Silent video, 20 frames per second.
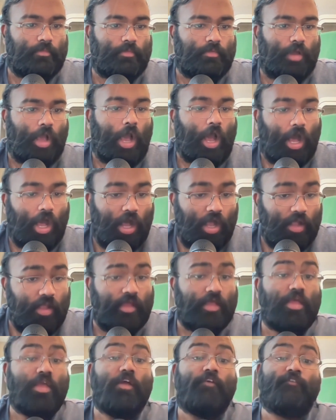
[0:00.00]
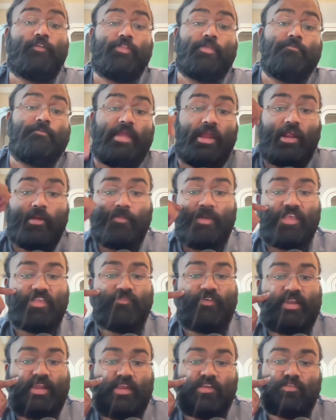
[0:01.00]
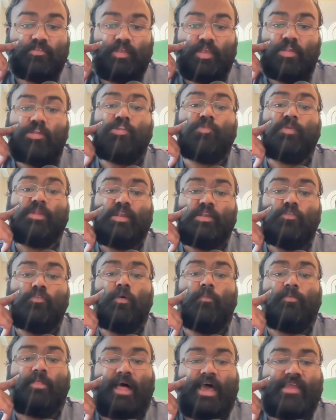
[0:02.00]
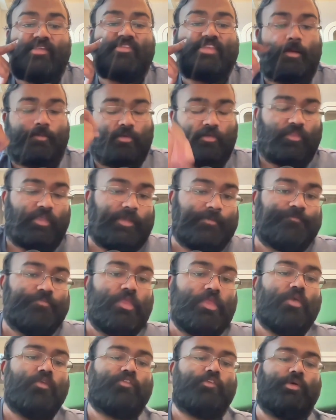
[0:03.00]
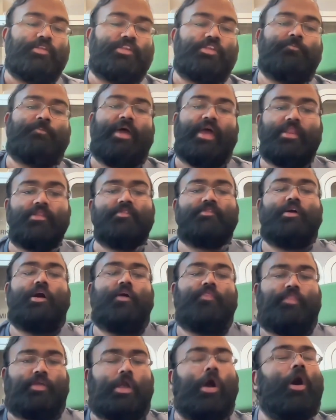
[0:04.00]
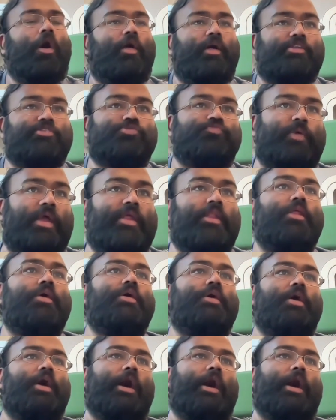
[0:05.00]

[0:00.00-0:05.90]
Hong. For the merit-based financial aid, do we need to apply separately? So it depends on the college, right?